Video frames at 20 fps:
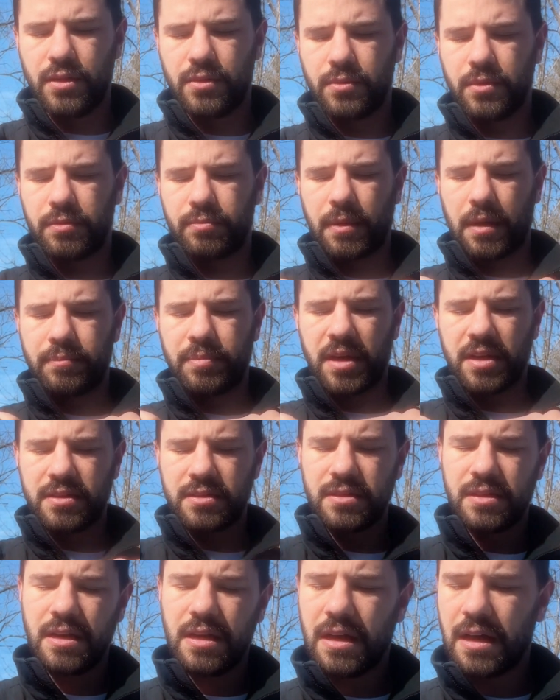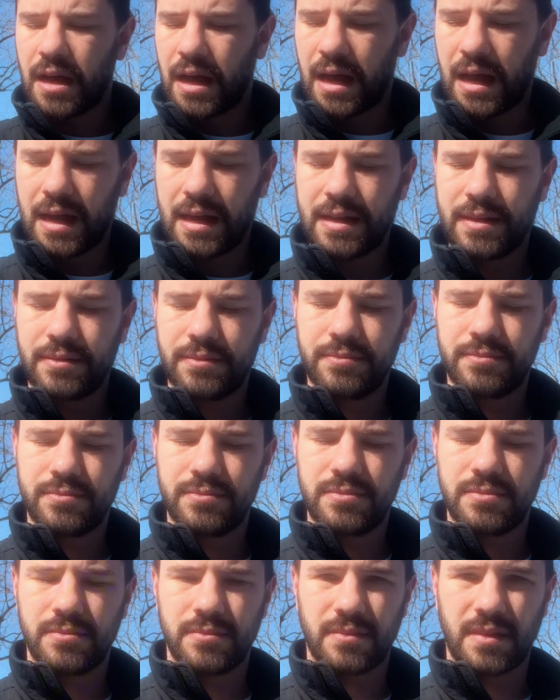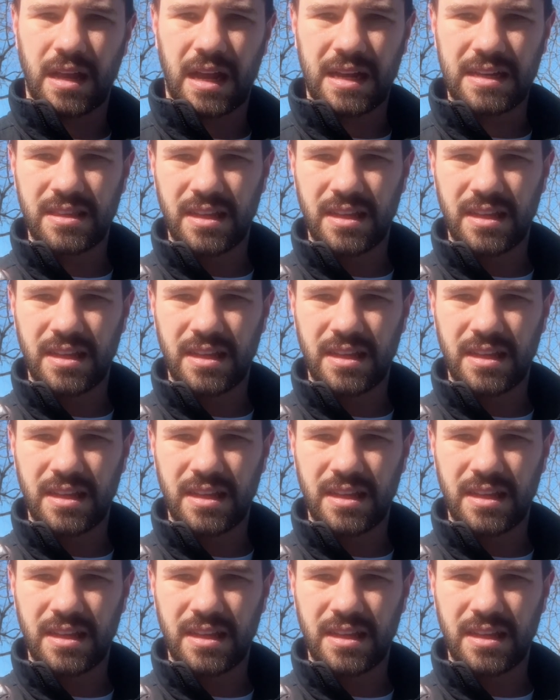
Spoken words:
With my button, I